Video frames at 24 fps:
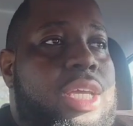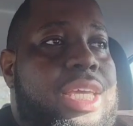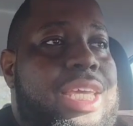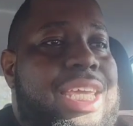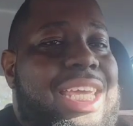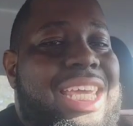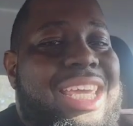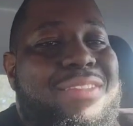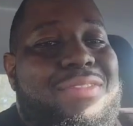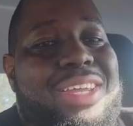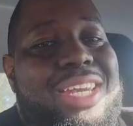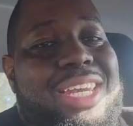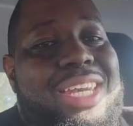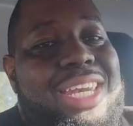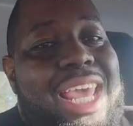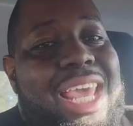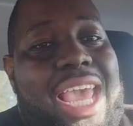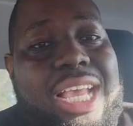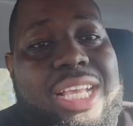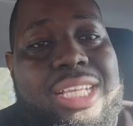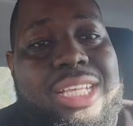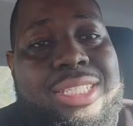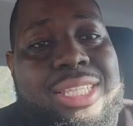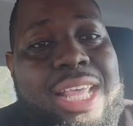Even
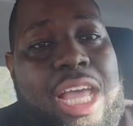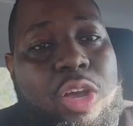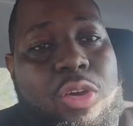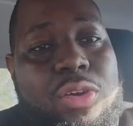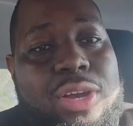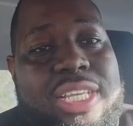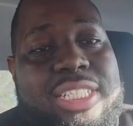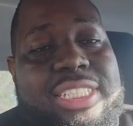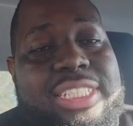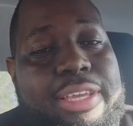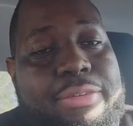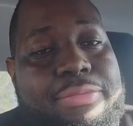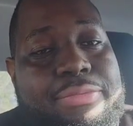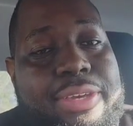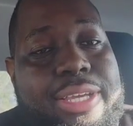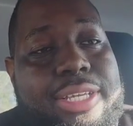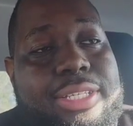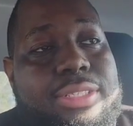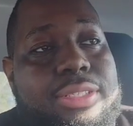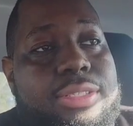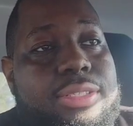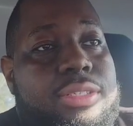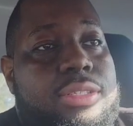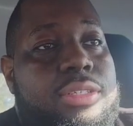that is not going to save
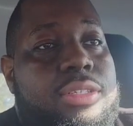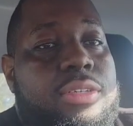face.